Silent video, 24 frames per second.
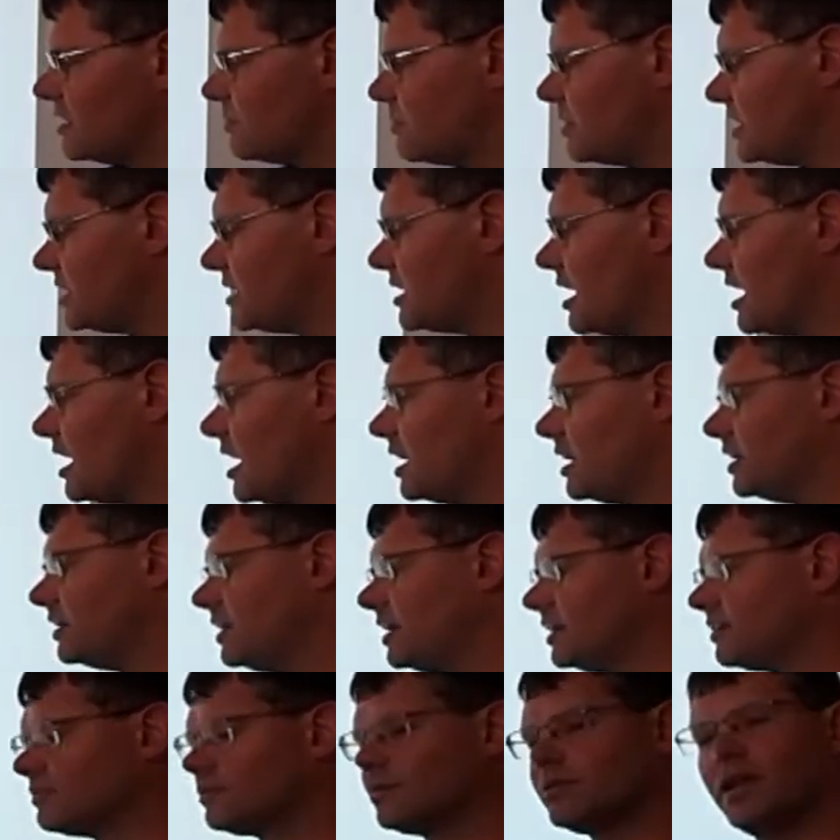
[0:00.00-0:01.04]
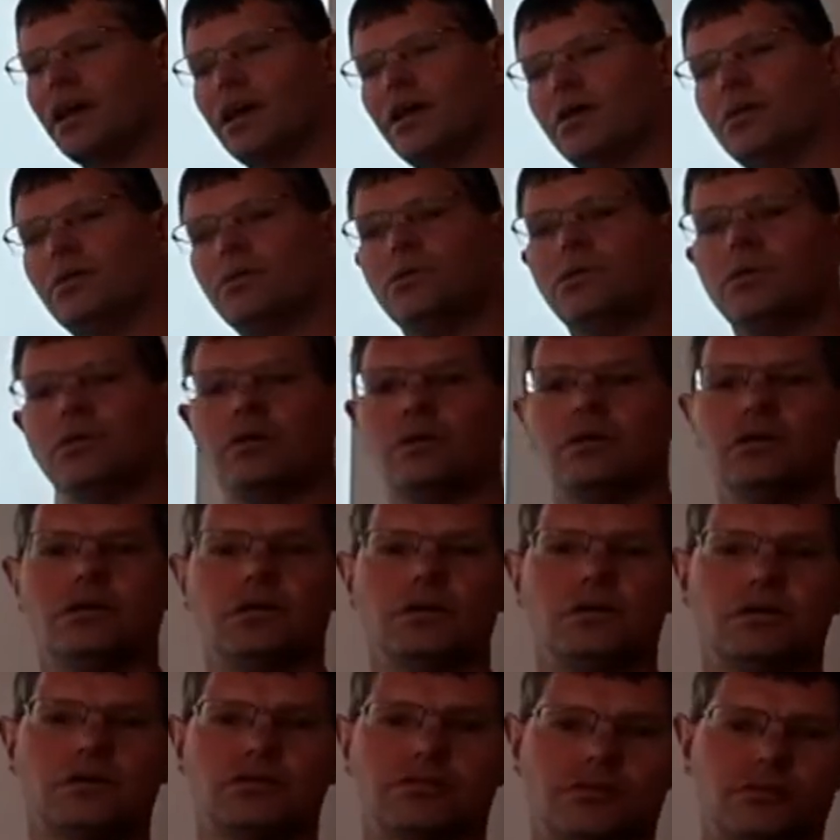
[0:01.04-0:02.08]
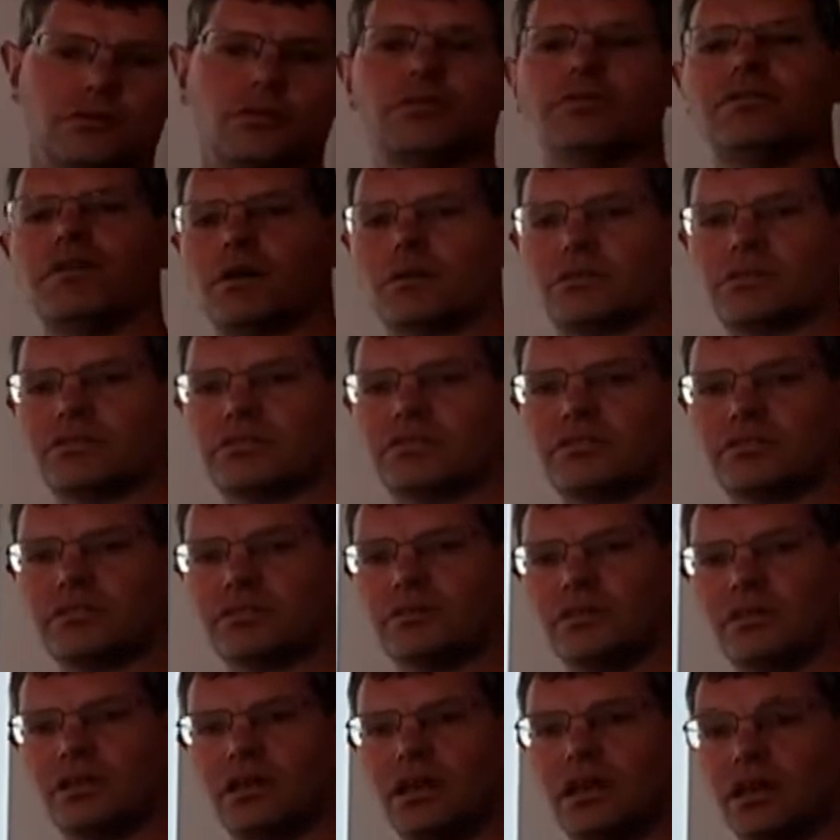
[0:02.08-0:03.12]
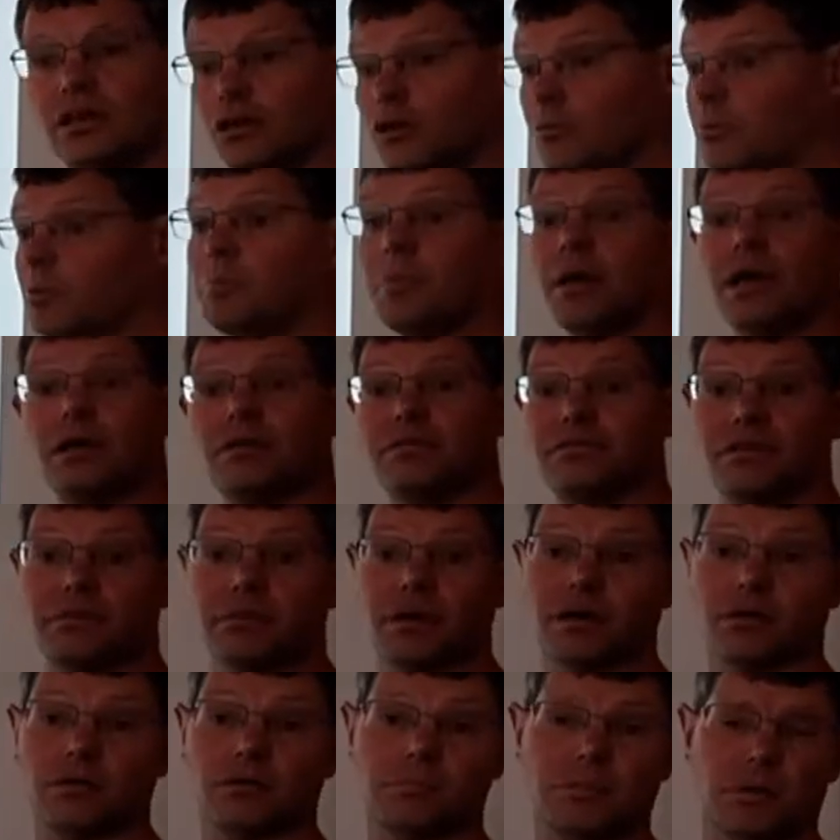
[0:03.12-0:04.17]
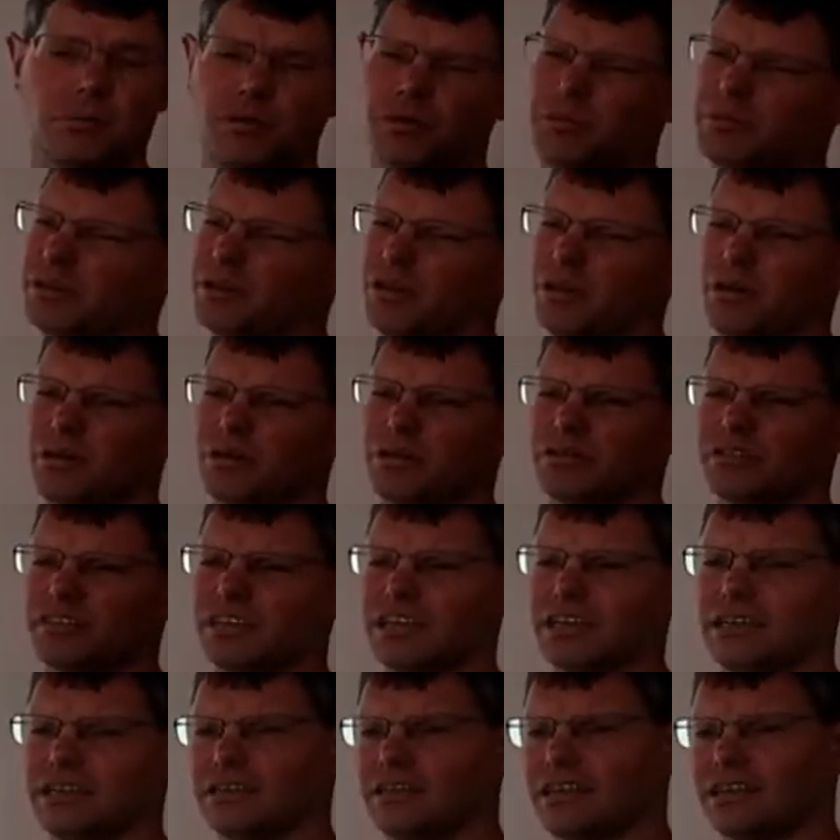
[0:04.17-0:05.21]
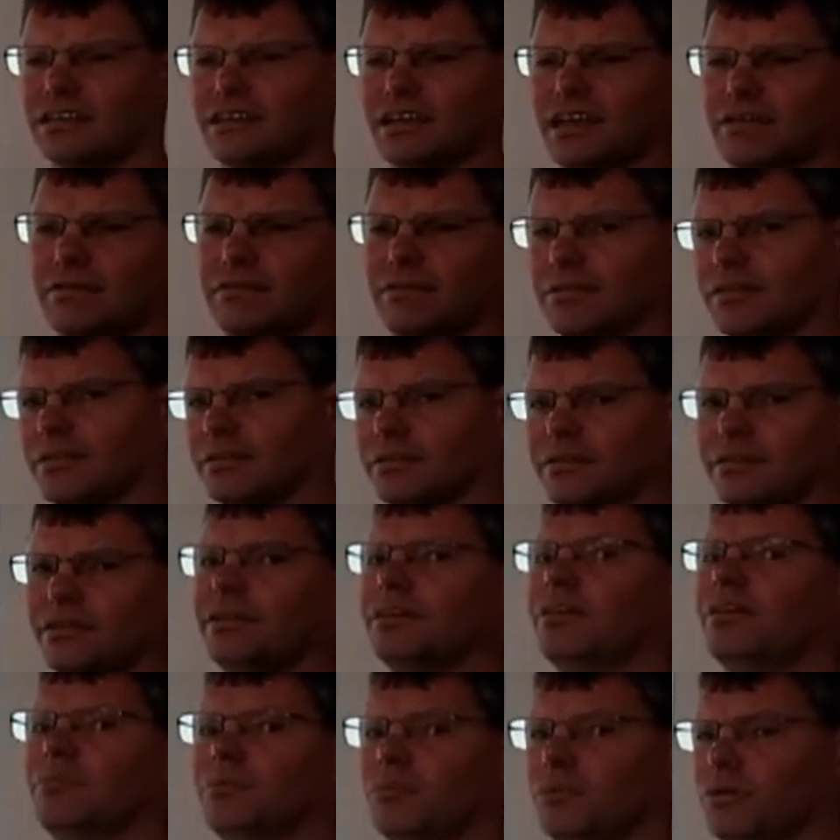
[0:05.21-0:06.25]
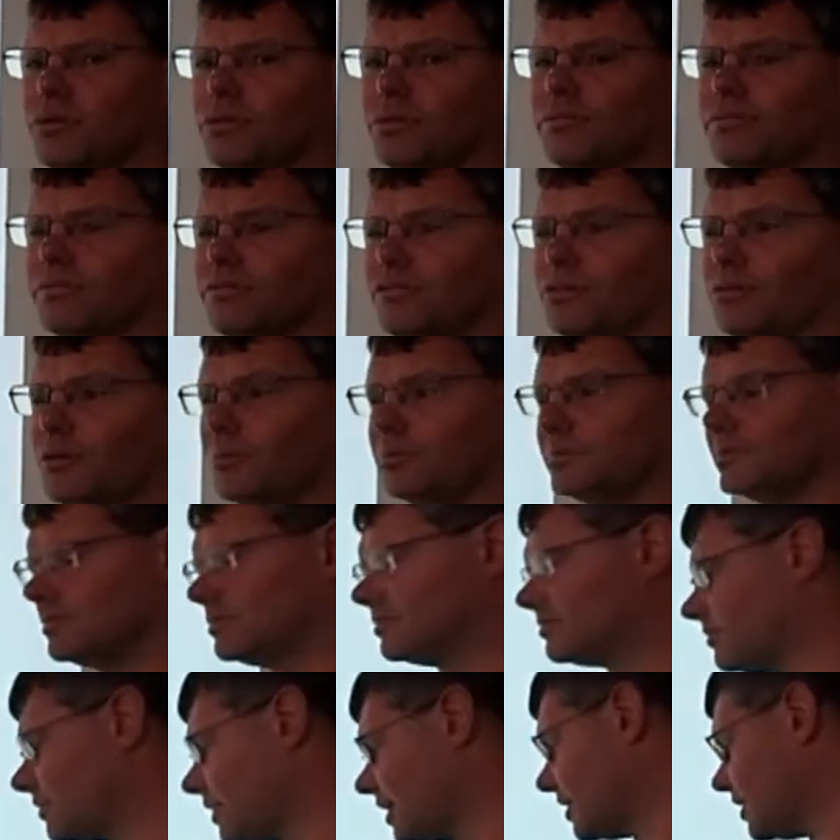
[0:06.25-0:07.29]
going to be yes or no, true or false. It could be male or female, but probably not, because they tend to have more than 2 options for